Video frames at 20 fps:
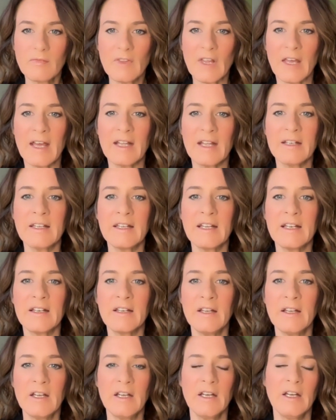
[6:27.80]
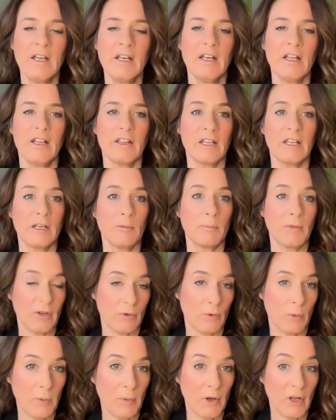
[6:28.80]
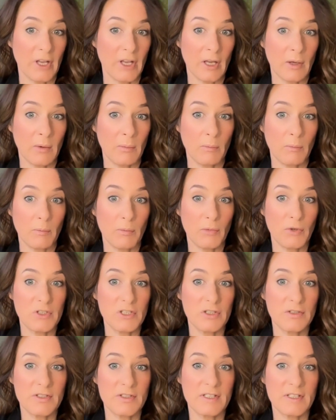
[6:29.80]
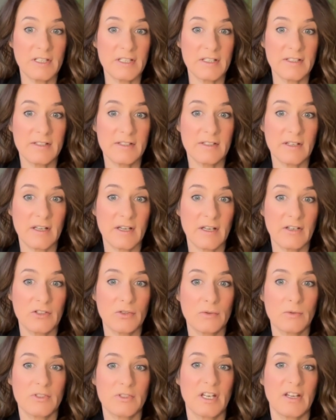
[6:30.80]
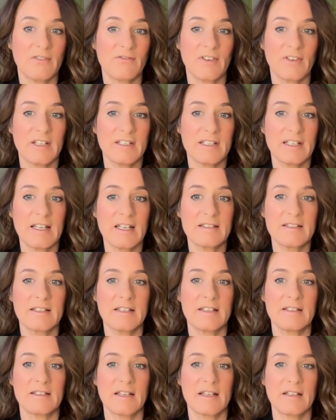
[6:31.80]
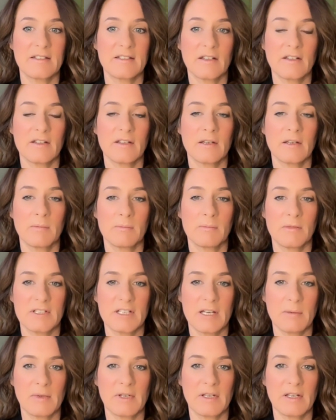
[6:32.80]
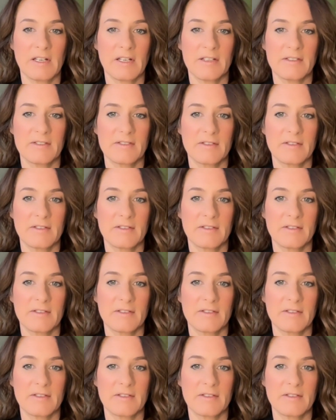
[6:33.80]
And then the microbiome produces short chain fatty acids and other metabolites.